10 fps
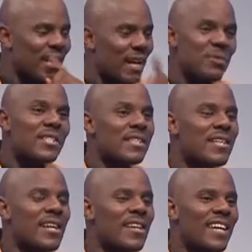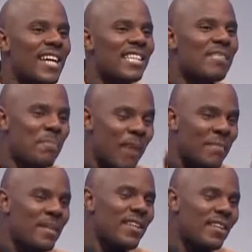Kabuzita is
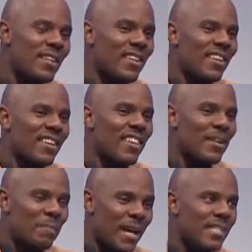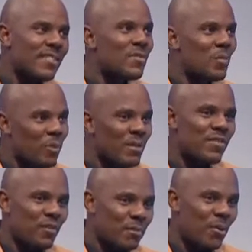maybe the best women's
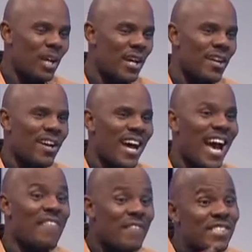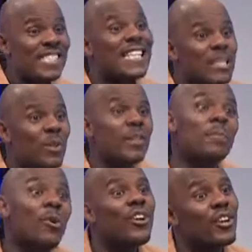footballer I've ever seen with the
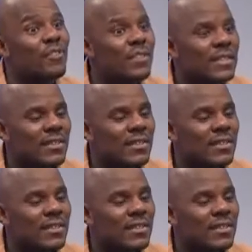ball at her feet.